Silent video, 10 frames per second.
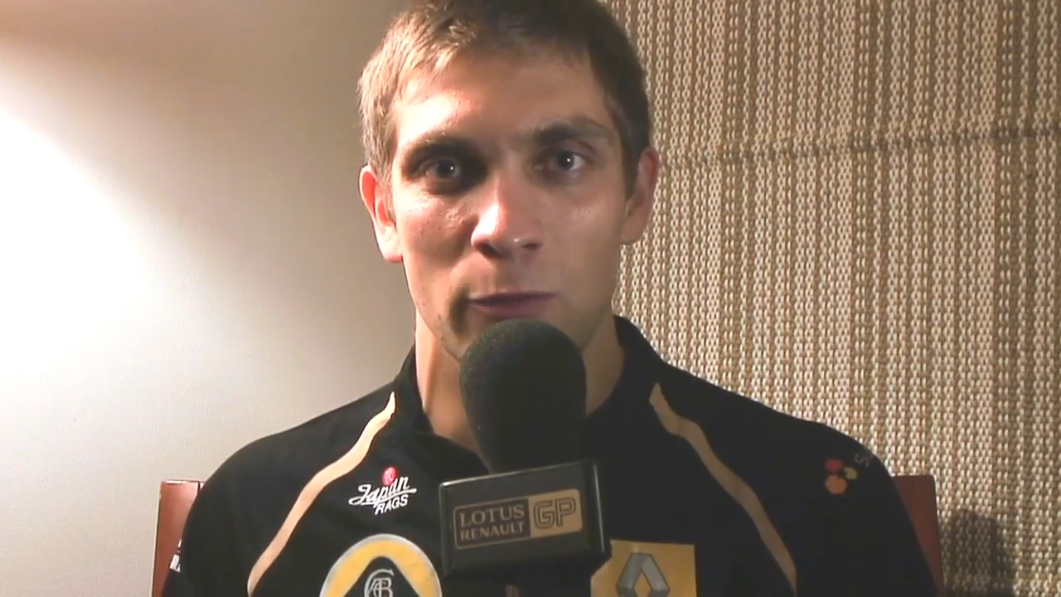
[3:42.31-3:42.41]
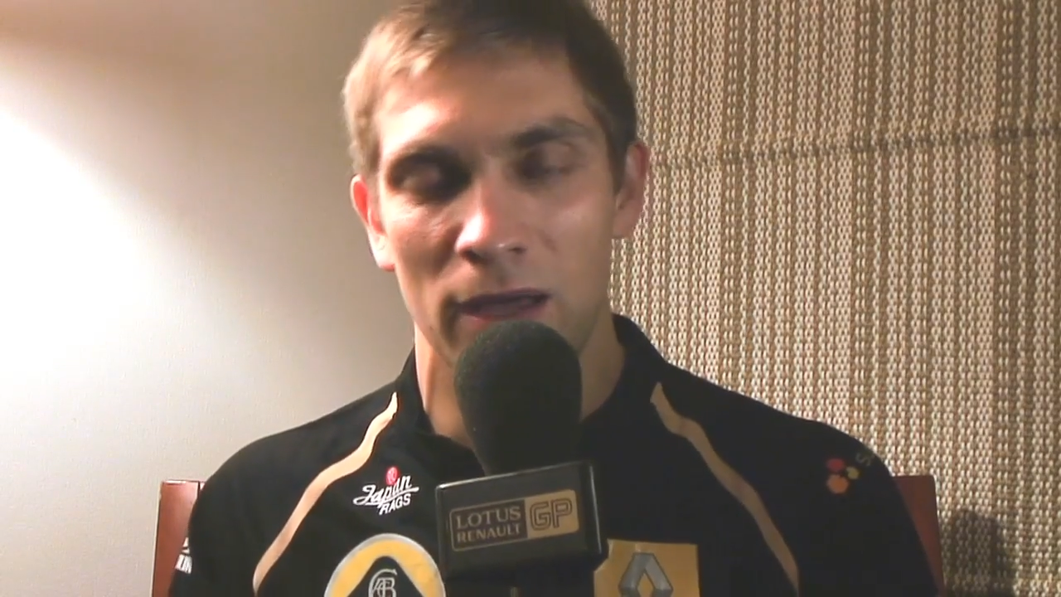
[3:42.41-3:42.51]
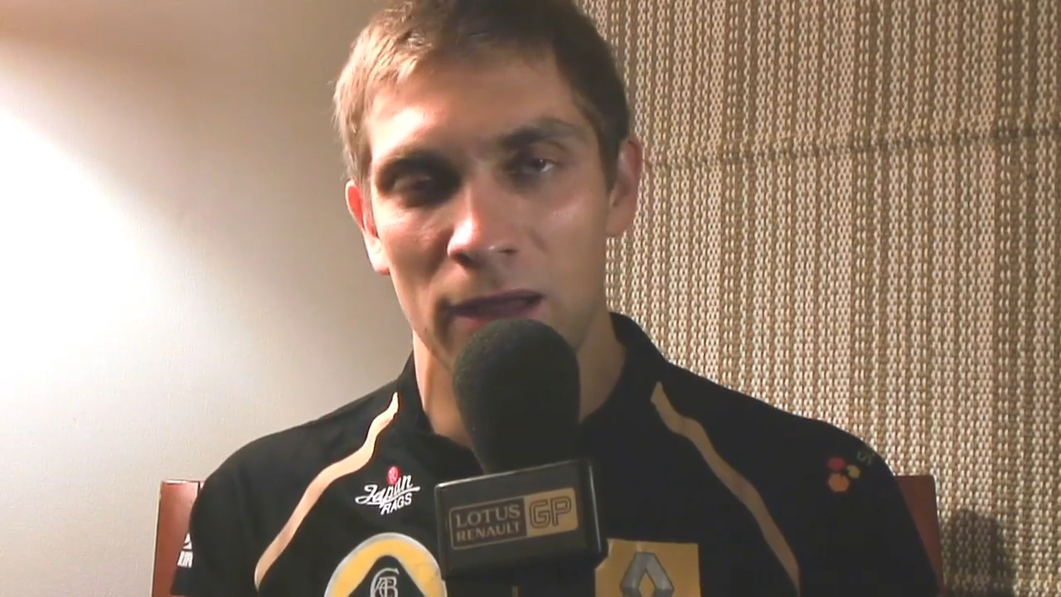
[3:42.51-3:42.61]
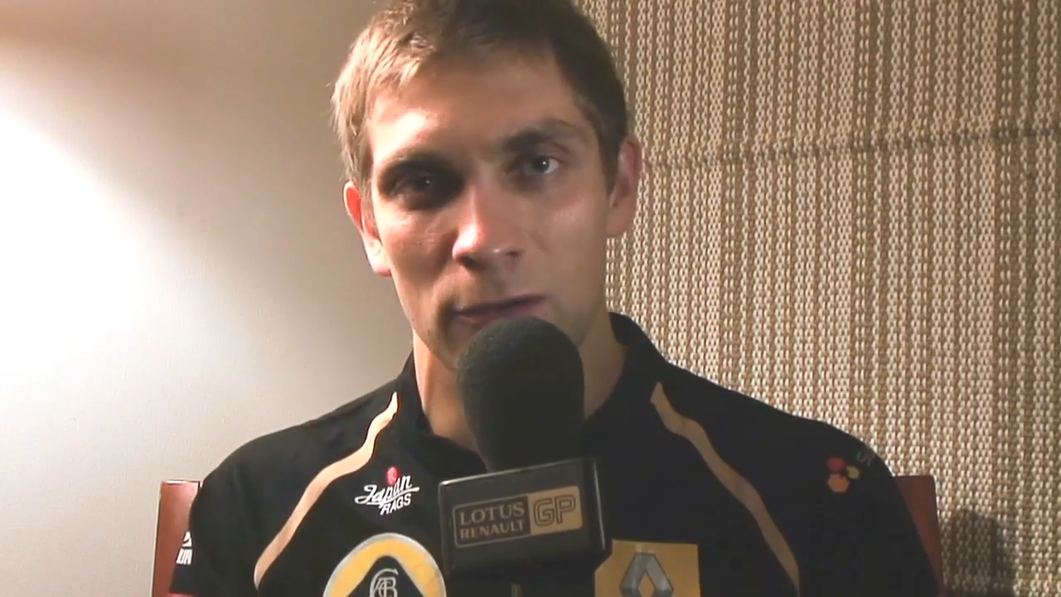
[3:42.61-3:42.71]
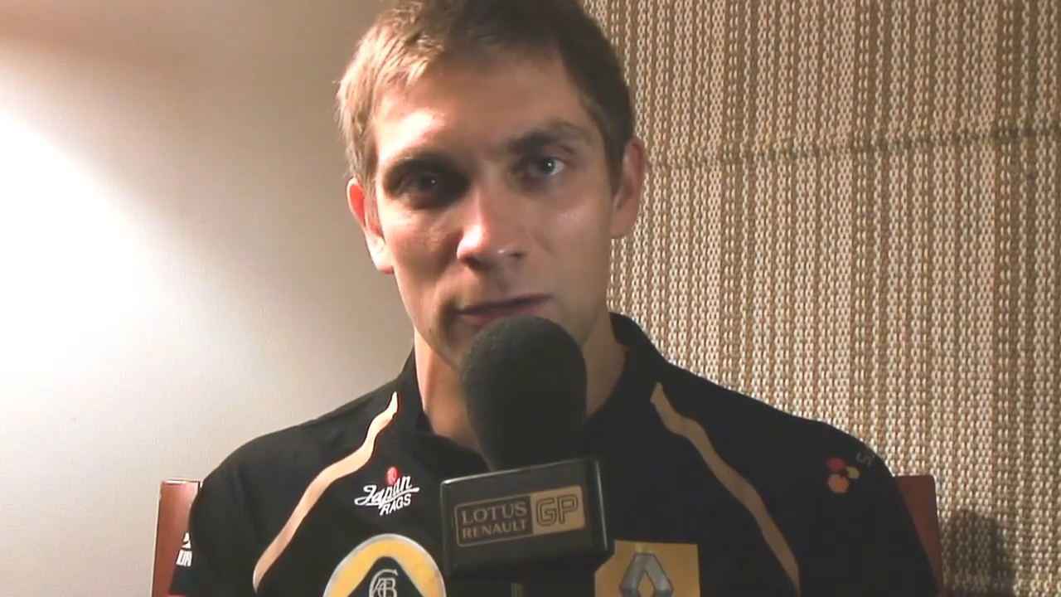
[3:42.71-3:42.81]

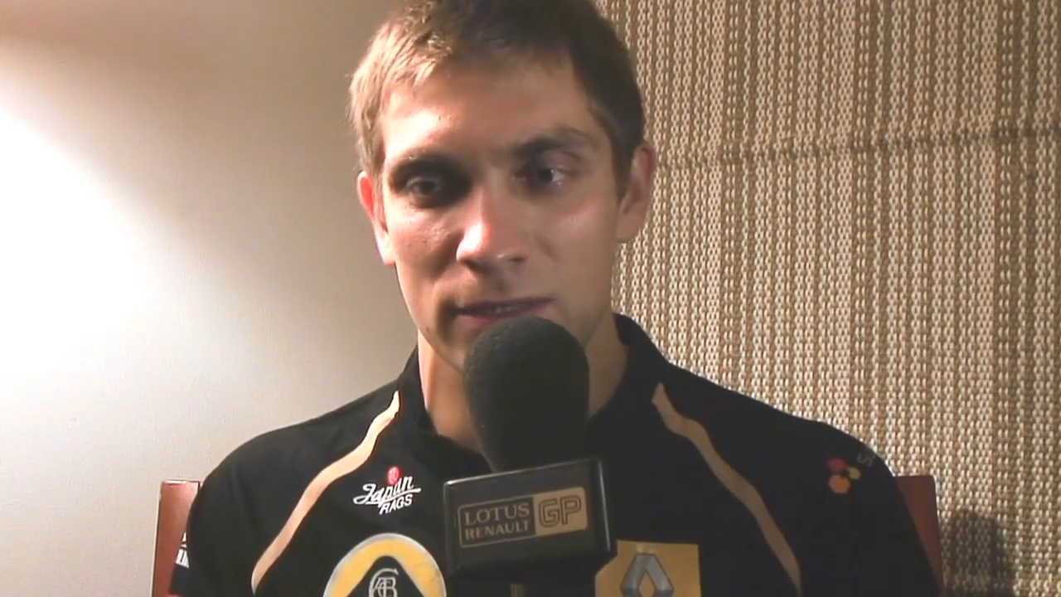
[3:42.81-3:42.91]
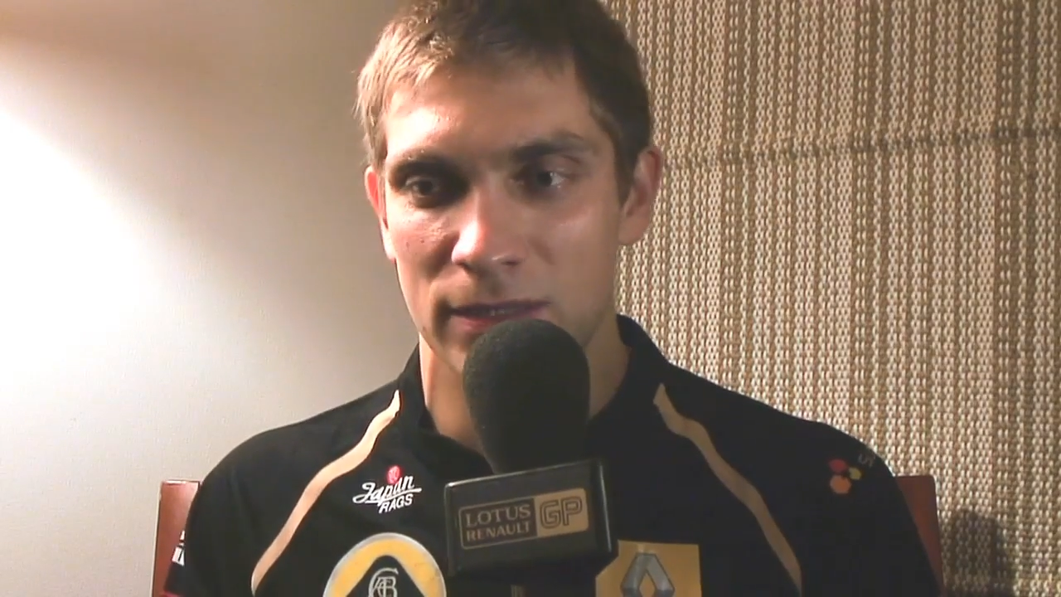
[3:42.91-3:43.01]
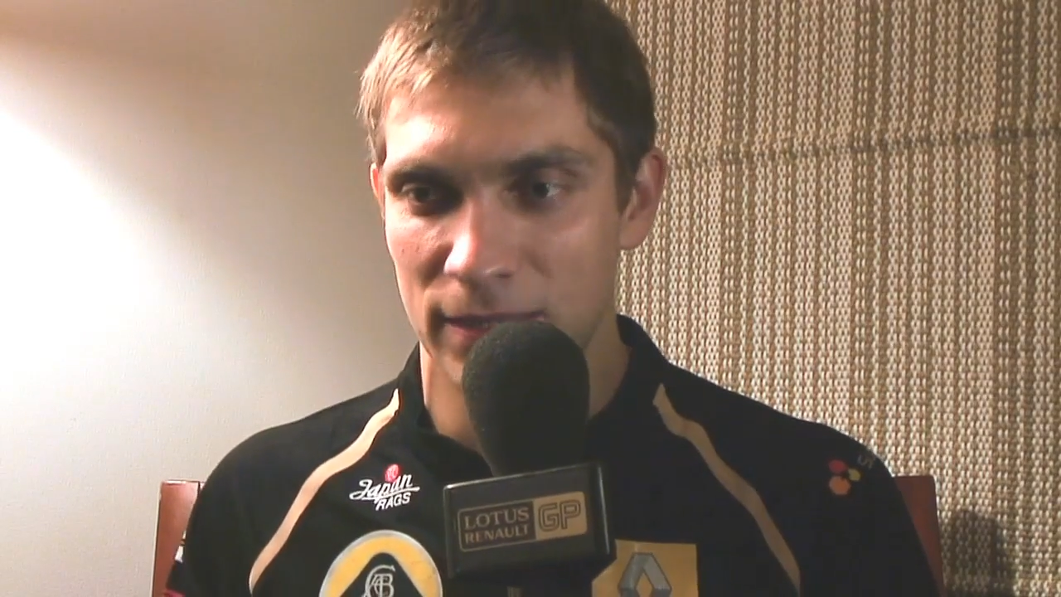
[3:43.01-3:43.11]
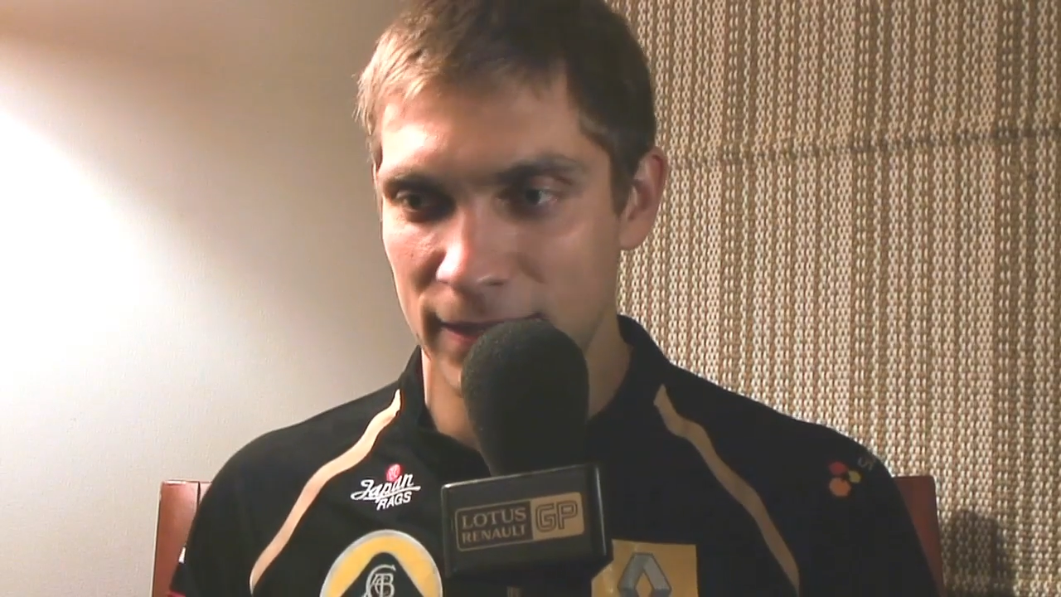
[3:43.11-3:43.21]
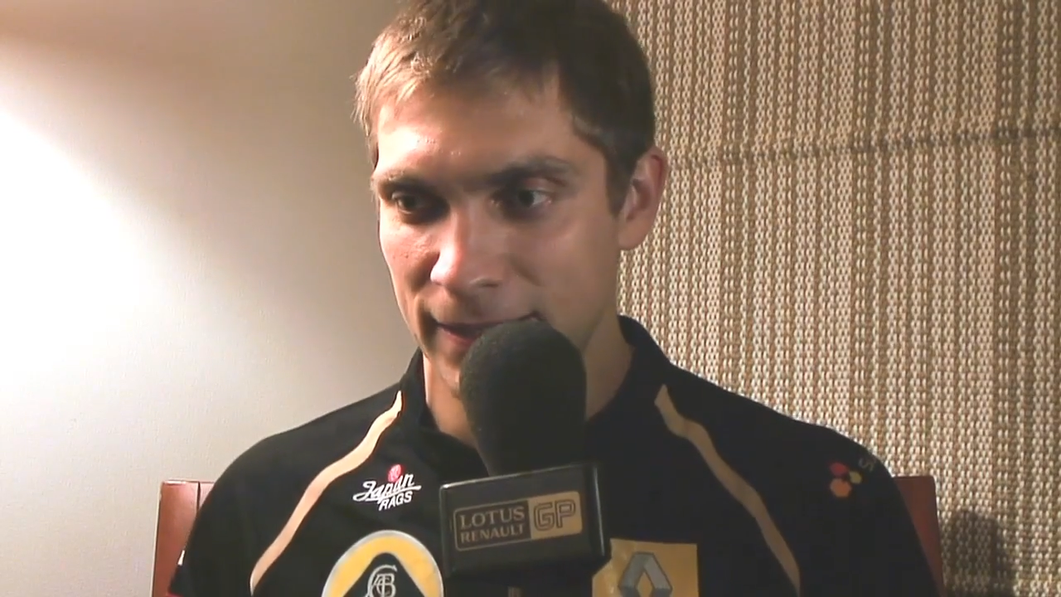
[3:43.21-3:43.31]
where I lost